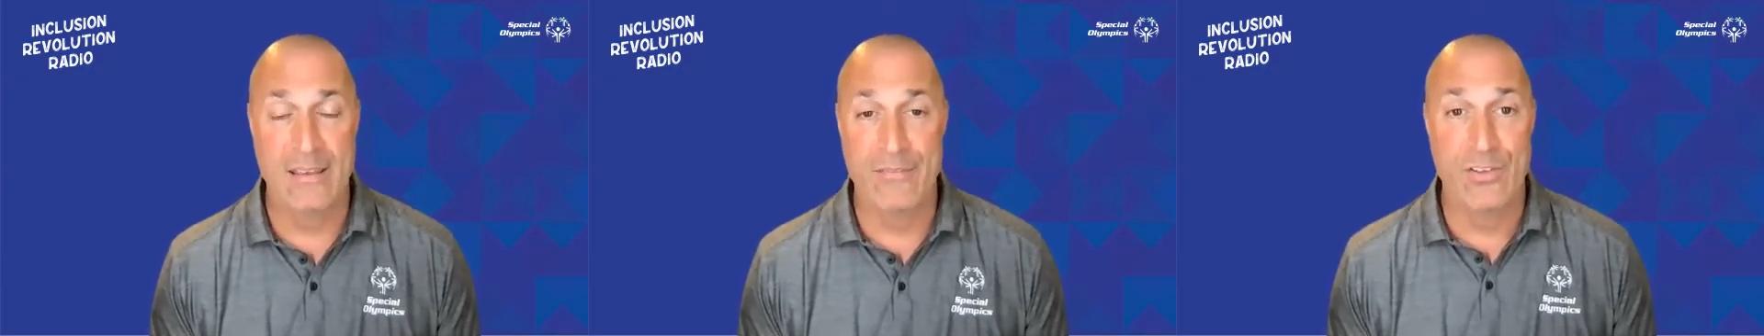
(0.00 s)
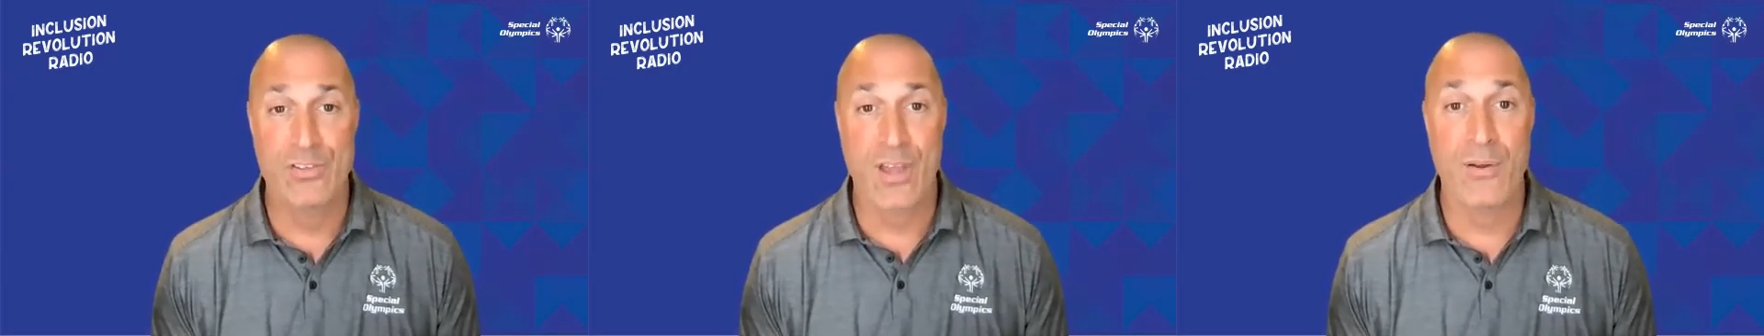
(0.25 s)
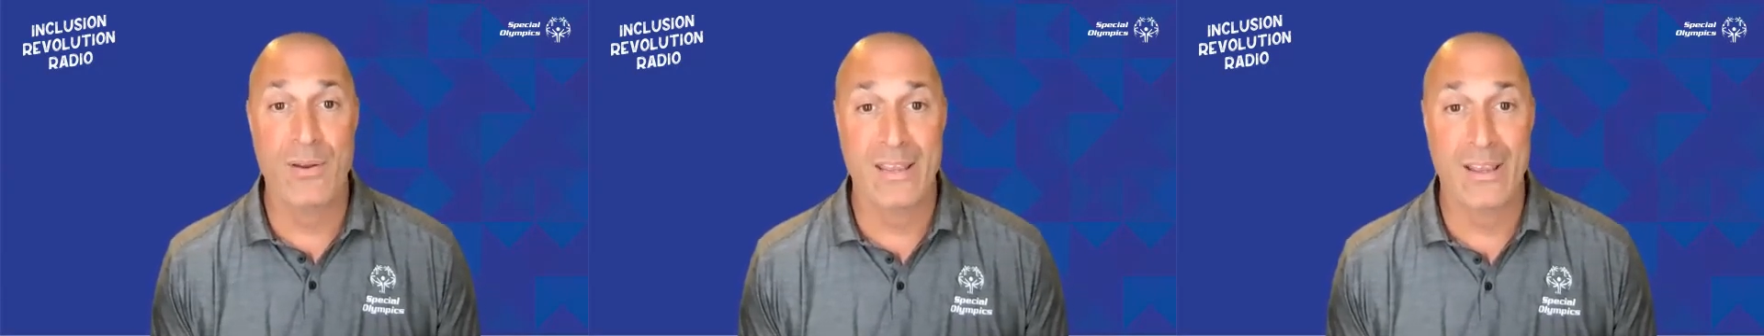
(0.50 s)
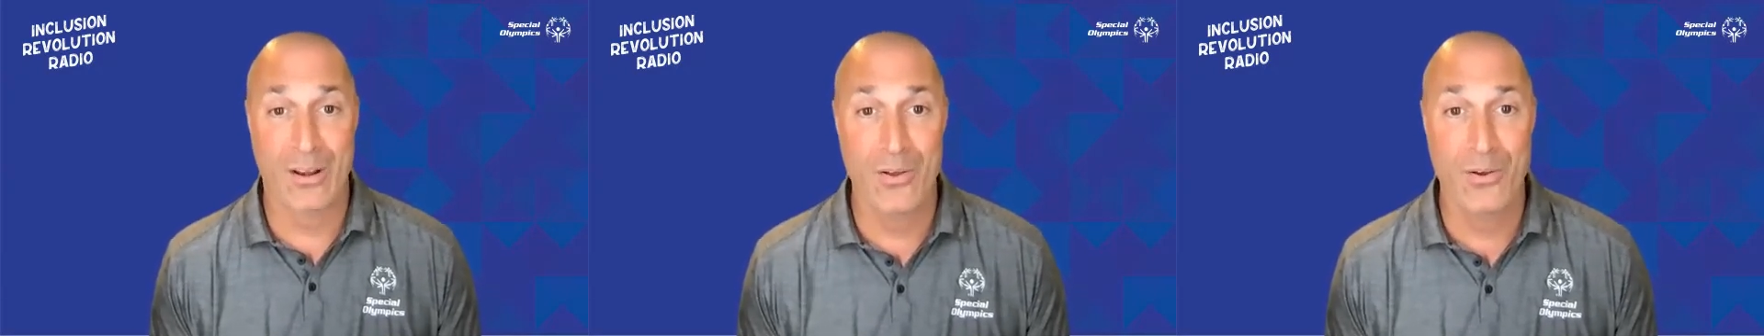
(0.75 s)
if you don't
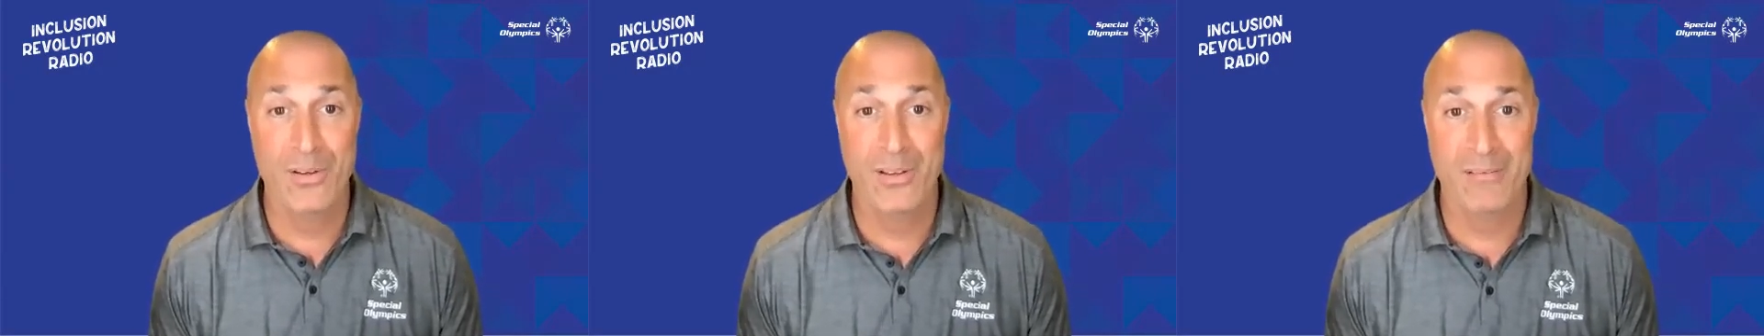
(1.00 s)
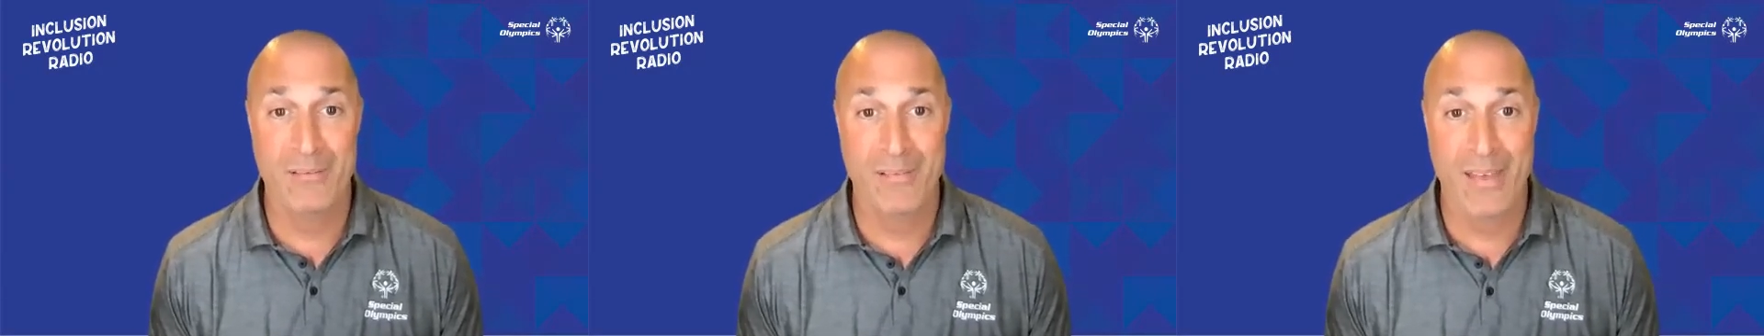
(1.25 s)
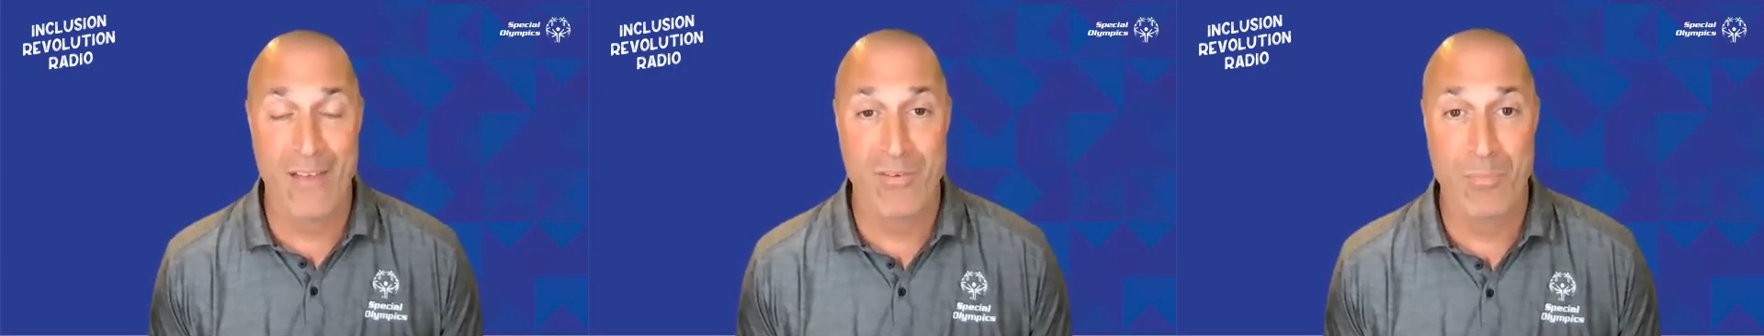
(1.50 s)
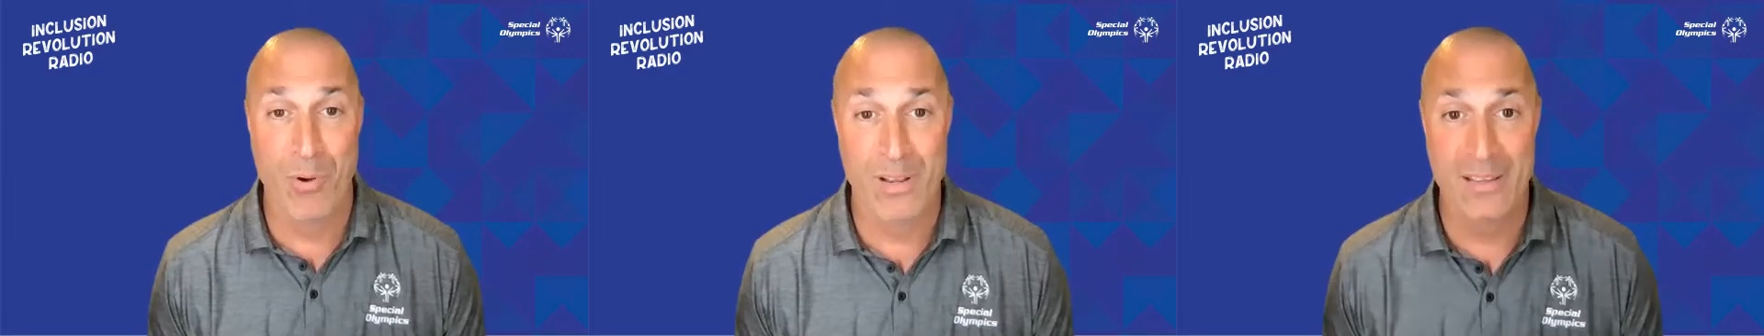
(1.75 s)
include
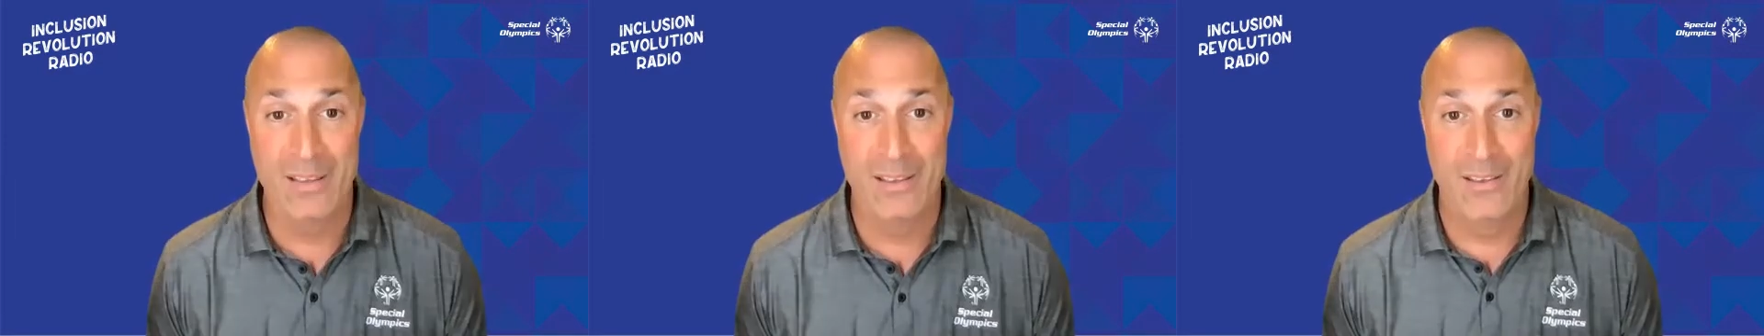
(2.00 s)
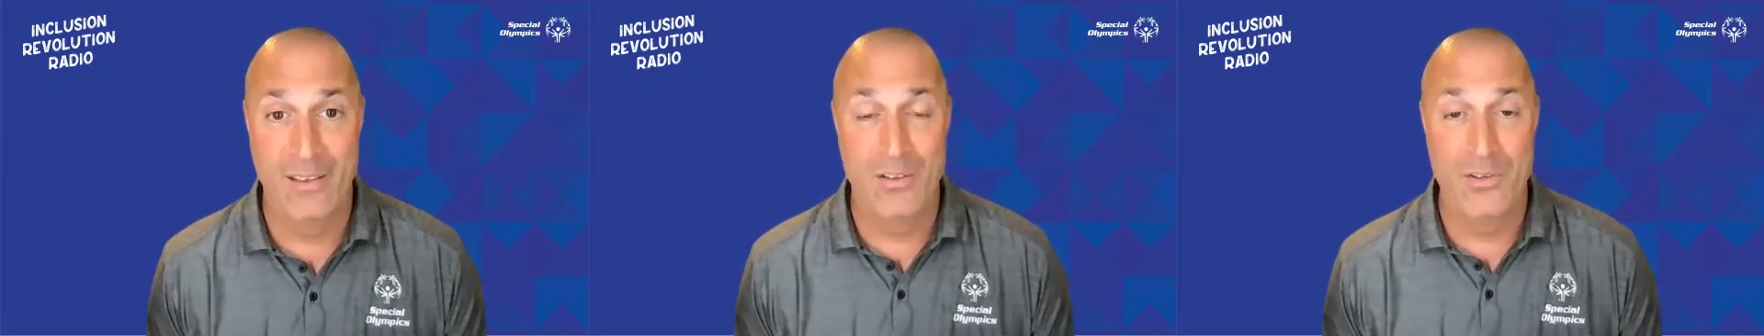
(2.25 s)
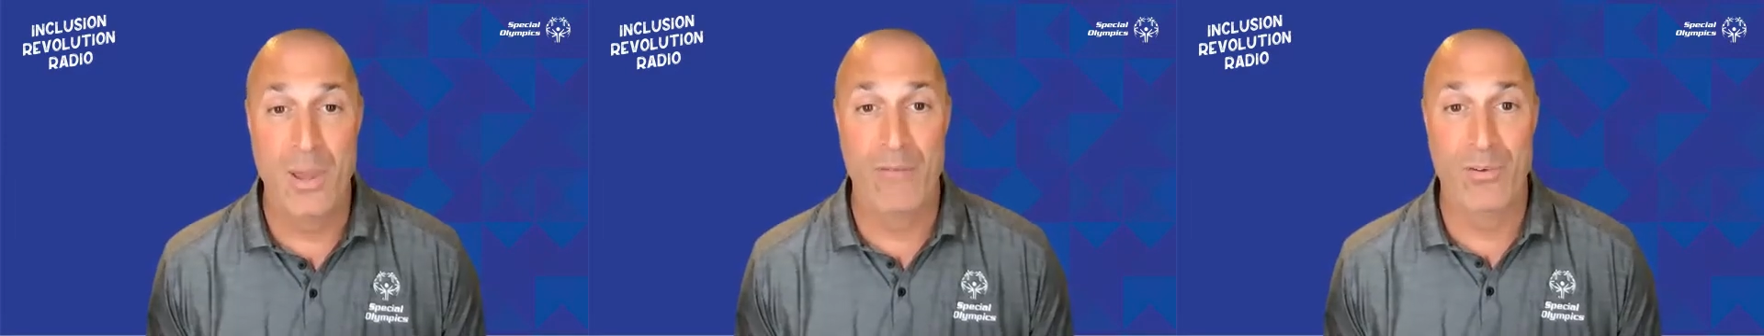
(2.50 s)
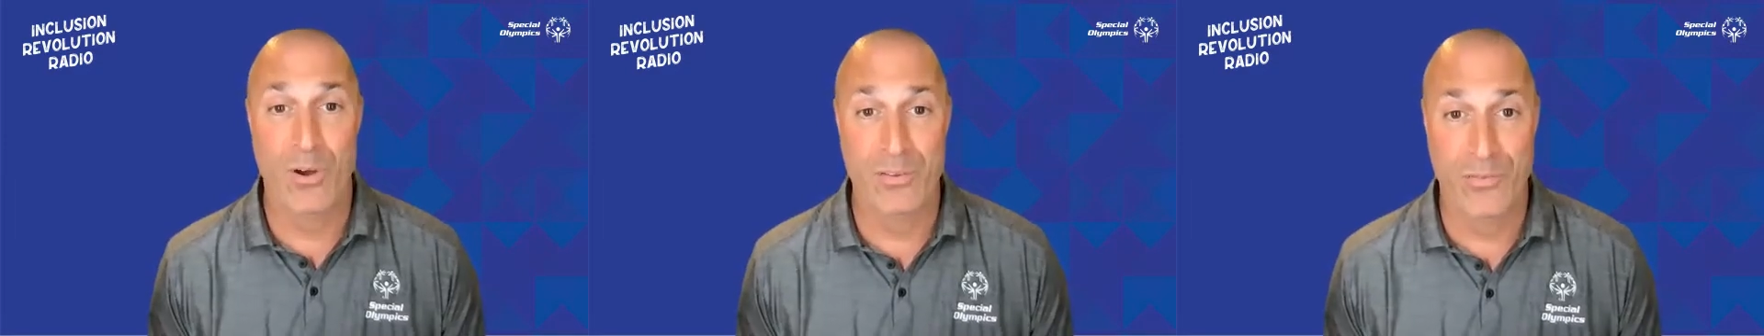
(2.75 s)
everybody, you
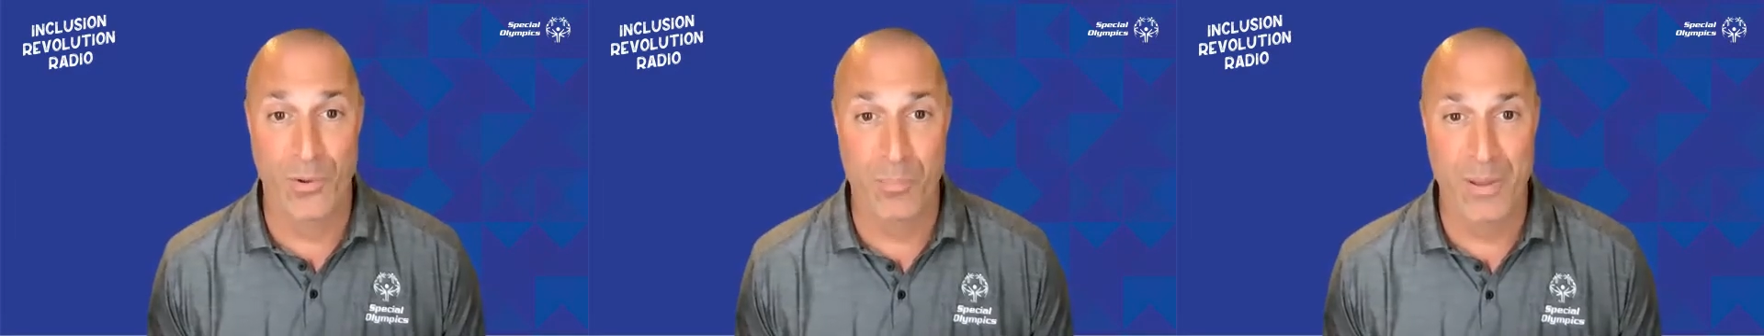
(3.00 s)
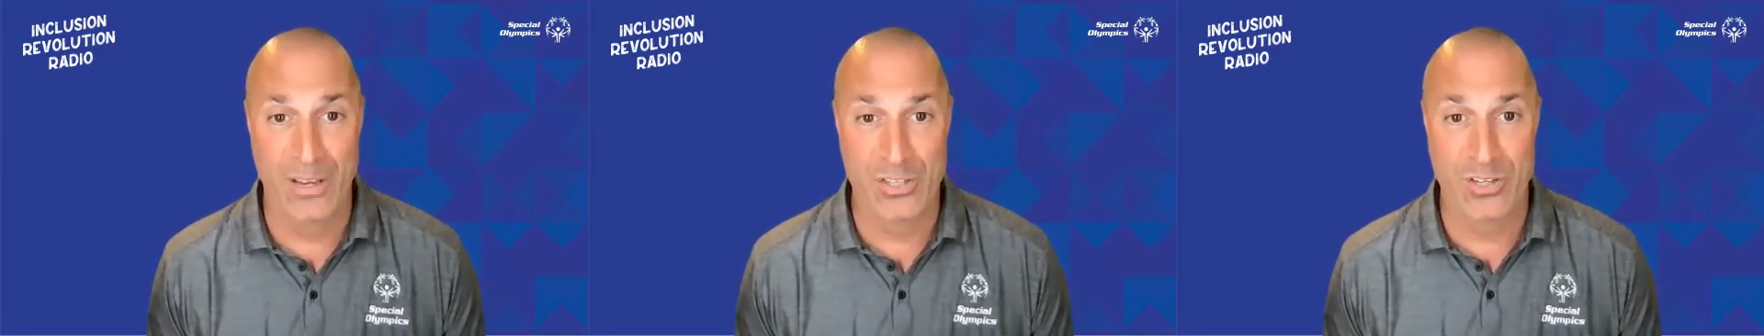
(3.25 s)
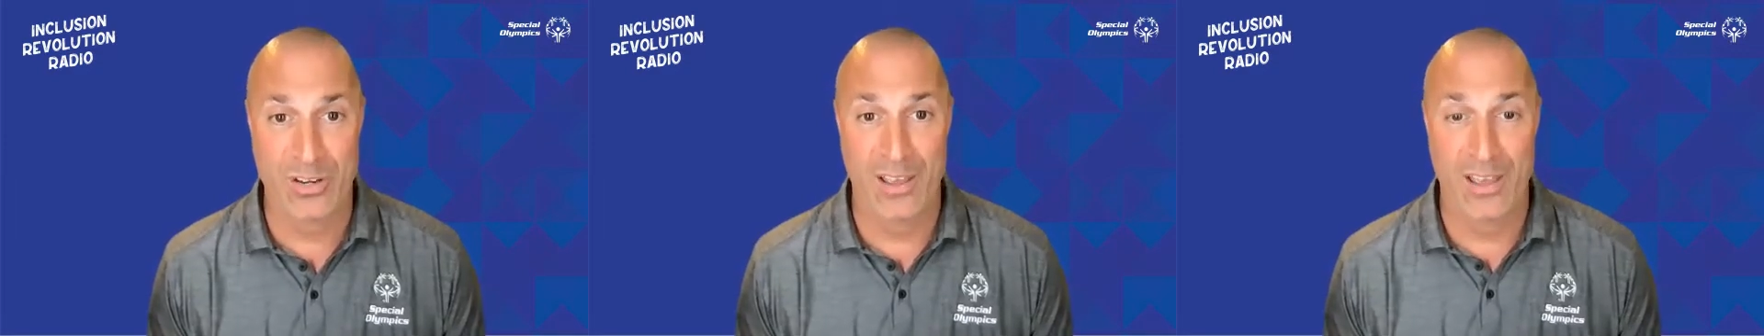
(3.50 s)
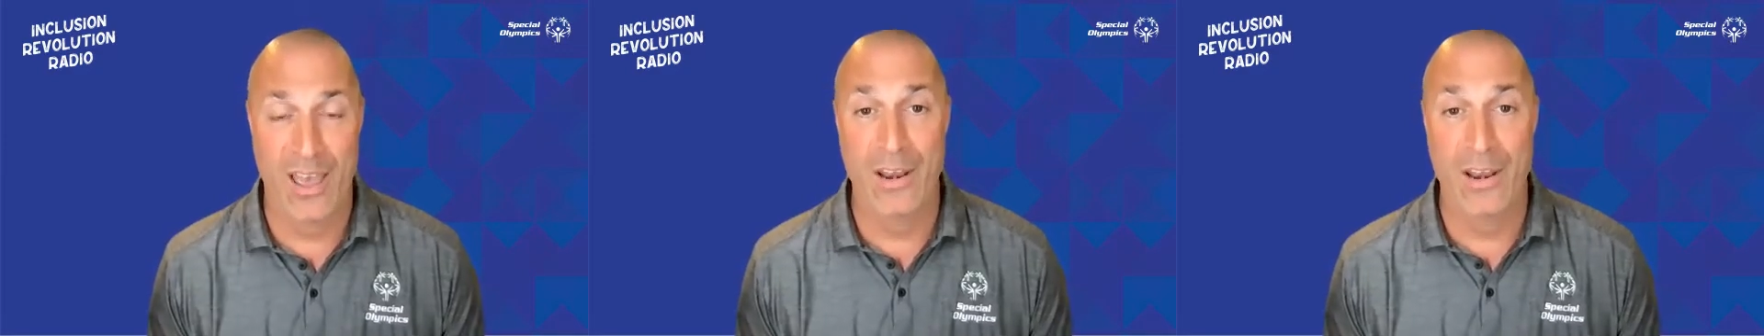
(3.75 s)
haven't got the full picture.